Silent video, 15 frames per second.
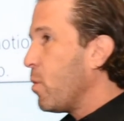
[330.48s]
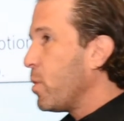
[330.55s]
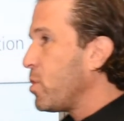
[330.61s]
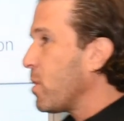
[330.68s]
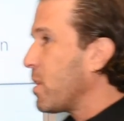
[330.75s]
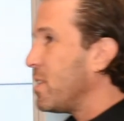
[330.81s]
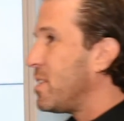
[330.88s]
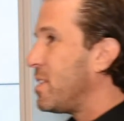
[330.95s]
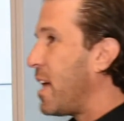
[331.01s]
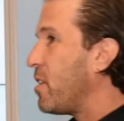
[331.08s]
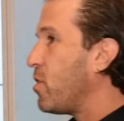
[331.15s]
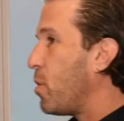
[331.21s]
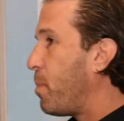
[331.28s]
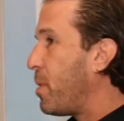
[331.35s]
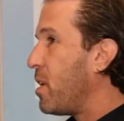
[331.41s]
We're talking
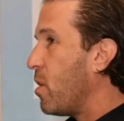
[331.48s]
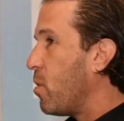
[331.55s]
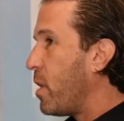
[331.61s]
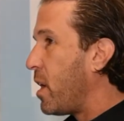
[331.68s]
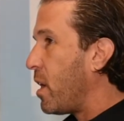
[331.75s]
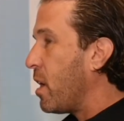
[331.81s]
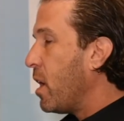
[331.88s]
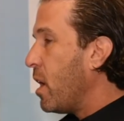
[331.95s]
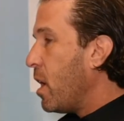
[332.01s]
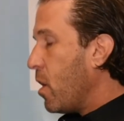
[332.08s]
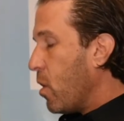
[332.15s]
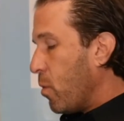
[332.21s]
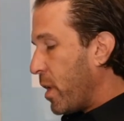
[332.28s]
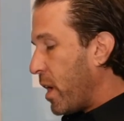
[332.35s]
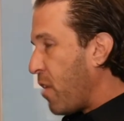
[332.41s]
standard PoE.
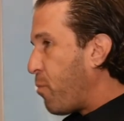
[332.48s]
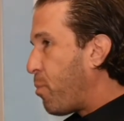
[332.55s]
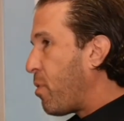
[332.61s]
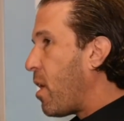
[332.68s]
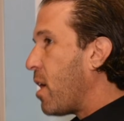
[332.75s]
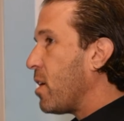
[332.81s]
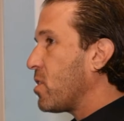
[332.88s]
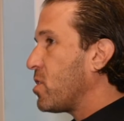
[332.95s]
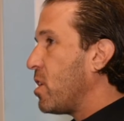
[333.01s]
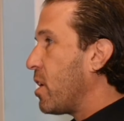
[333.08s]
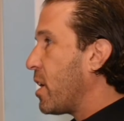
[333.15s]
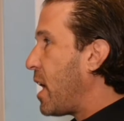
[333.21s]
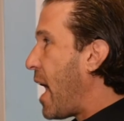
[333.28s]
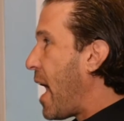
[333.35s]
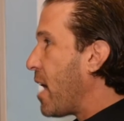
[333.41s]
We're going to have products that
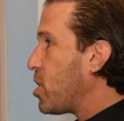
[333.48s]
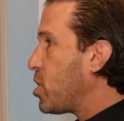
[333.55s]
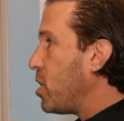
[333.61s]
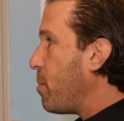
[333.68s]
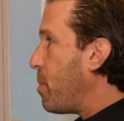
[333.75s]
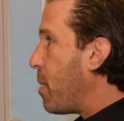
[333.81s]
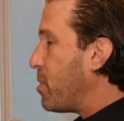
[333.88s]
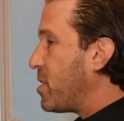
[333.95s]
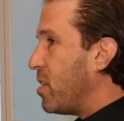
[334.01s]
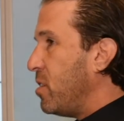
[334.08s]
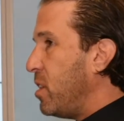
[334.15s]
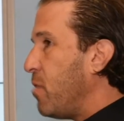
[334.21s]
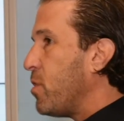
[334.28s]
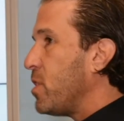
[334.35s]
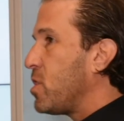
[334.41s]
are going to actually be able to
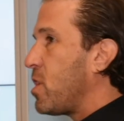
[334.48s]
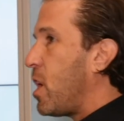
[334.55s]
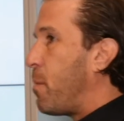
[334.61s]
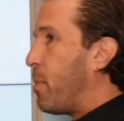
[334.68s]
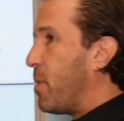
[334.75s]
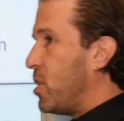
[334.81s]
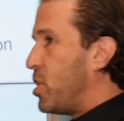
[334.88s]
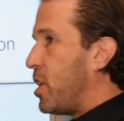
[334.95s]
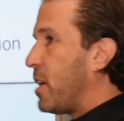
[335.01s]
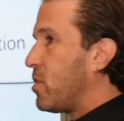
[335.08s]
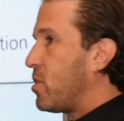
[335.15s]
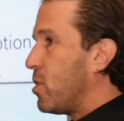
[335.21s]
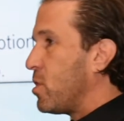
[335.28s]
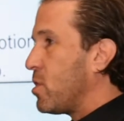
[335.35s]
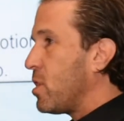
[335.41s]
live inside
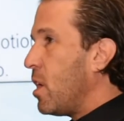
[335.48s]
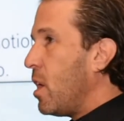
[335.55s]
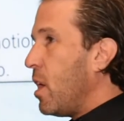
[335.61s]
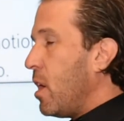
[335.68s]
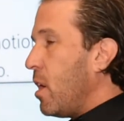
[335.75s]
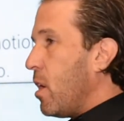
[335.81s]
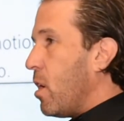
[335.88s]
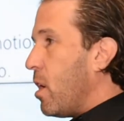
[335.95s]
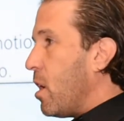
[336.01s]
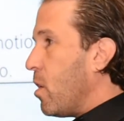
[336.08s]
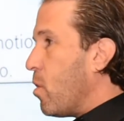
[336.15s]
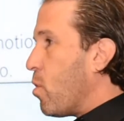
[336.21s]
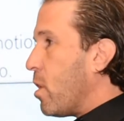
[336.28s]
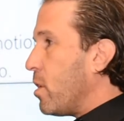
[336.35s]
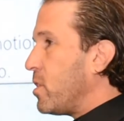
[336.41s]
projectors
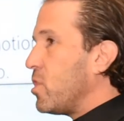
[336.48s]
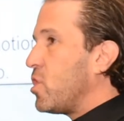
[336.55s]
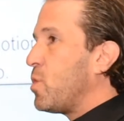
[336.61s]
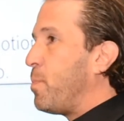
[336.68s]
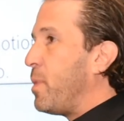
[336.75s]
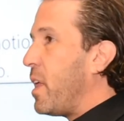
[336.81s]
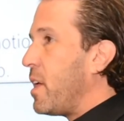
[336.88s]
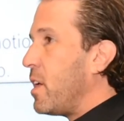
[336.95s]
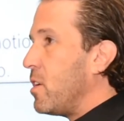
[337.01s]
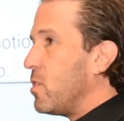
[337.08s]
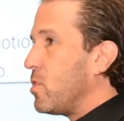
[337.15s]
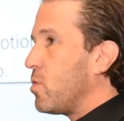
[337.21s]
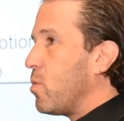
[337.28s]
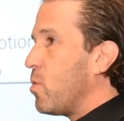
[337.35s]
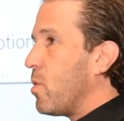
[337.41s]
or
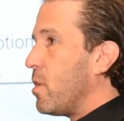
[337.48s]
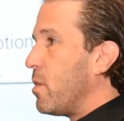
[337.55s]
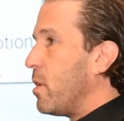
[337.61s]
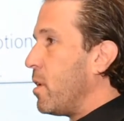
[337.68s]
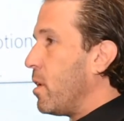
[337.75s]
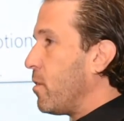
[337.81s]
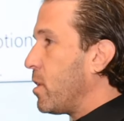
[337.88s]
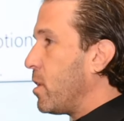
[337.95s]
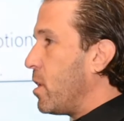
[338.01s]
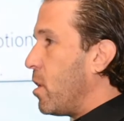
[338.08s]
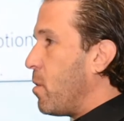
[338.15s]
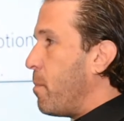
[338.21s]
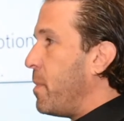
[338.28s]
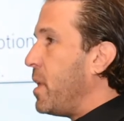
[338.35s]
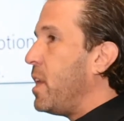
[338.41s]
displays or
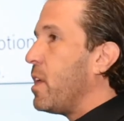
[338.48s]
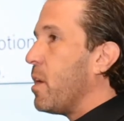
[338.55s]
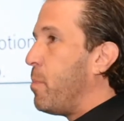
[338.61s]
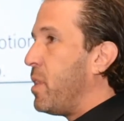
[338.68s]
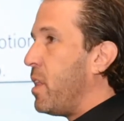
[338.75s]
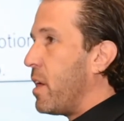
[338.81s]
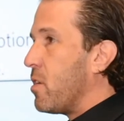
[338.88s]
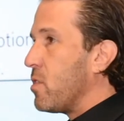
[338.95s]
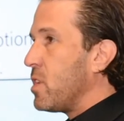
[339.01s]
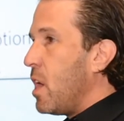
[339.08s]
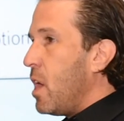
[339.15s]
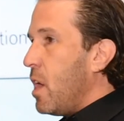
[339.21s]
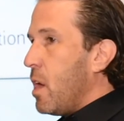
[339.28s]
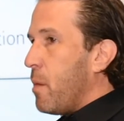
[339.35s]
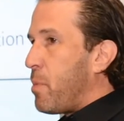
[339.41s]
media players,
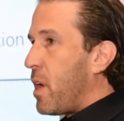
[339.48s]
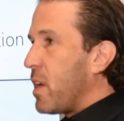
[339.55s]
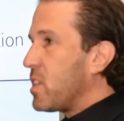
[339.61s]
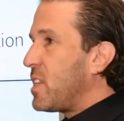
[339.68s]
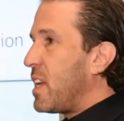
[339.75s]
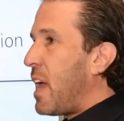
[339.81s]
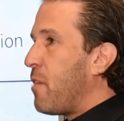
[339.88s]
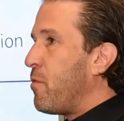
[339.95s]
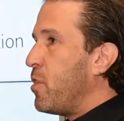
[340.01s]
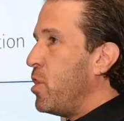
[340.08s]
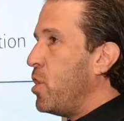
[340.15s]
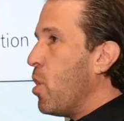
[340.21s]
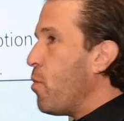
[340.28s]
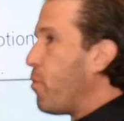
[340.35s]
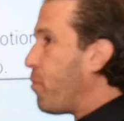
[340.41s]
products that have
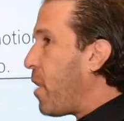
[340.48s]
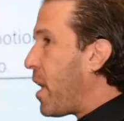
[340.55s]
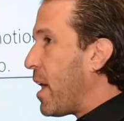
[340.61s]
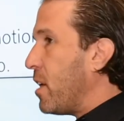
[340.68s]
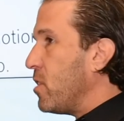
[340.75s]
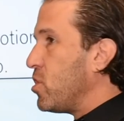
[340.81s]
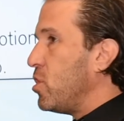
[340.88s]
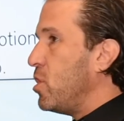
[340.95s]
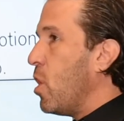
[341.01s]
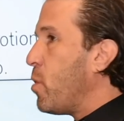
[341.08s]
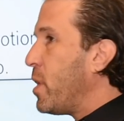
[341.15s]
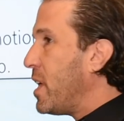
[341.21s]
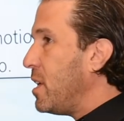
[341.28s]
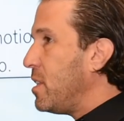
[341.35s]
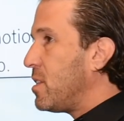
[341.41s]
no fans, no
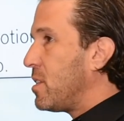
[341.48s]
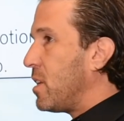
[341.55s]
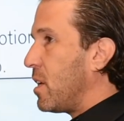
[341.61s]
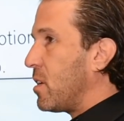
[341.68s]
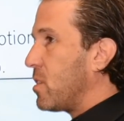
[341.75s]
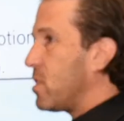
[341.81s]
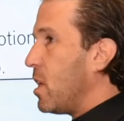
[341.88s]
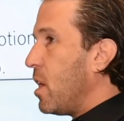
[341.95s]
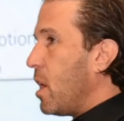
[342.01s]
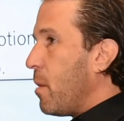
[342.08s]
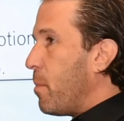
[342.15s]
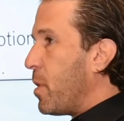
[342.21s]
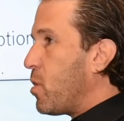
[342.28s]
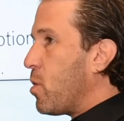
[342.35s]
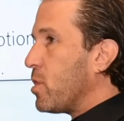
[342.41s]
heat sinks,
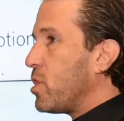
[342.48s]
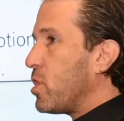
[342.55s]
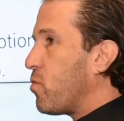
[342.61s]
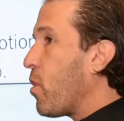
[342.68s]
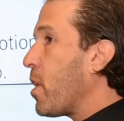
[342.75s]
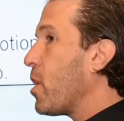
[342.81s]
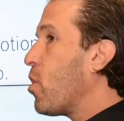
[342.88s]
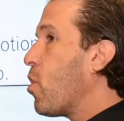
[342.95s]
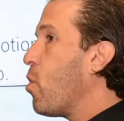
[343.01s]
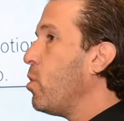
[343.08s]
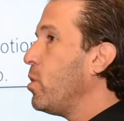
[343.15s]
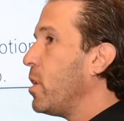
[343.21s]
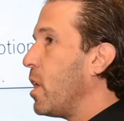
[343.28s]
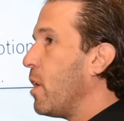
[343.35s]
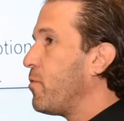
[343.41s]
because it's running
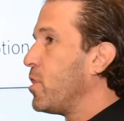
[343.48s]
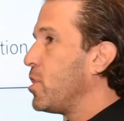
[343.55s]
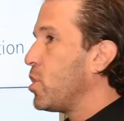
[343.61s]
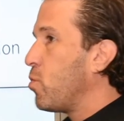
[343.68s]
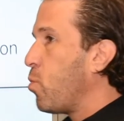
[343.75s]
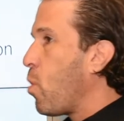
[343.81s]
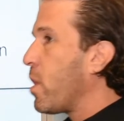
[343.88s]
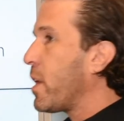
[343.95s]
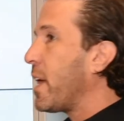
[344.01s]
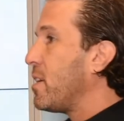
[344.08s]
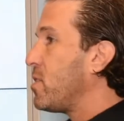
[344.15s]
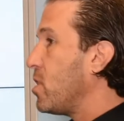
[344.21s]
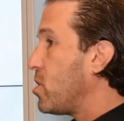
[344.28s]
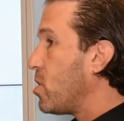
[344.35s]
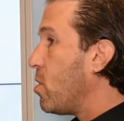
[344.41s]
cool enough to just work
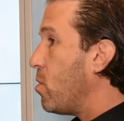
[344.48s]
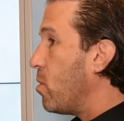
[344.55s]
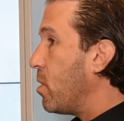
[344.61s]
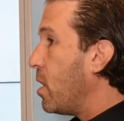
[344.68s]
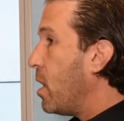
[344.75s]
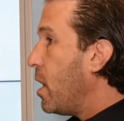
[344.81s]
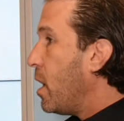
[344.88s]
as its own.